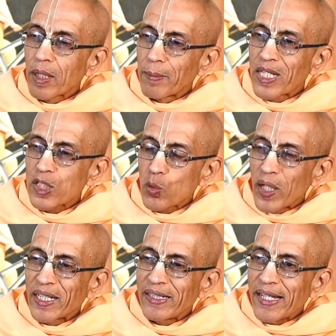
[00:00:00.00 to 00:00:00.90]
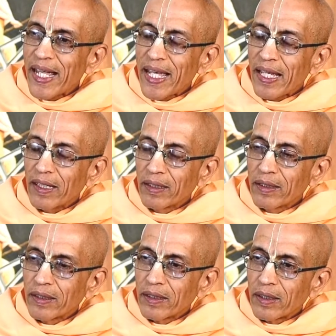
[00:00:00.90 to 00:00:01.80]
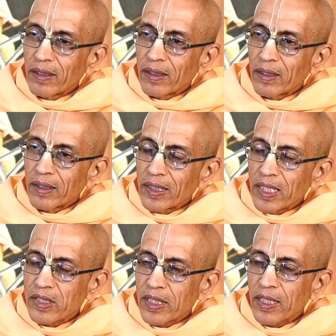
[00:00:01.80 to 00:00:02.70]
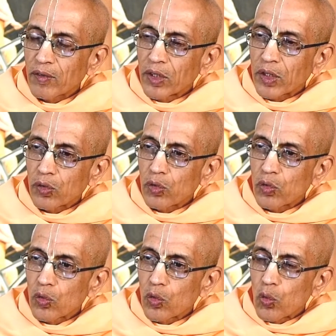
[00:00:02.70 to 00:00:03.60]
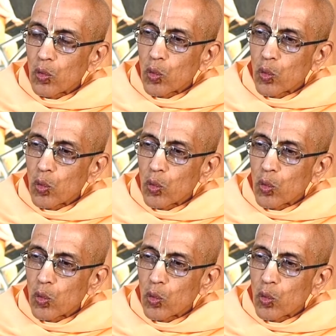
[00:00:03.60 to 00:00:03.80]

Brahma's one day is equal to